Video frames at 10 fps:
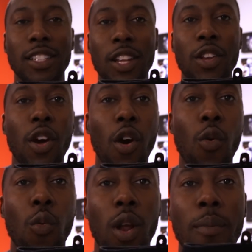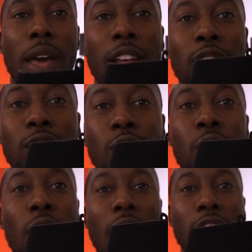didn't know what it meant
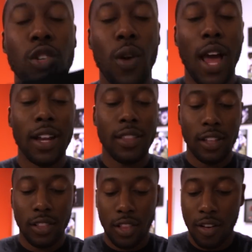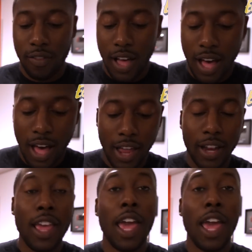until I tried the glove on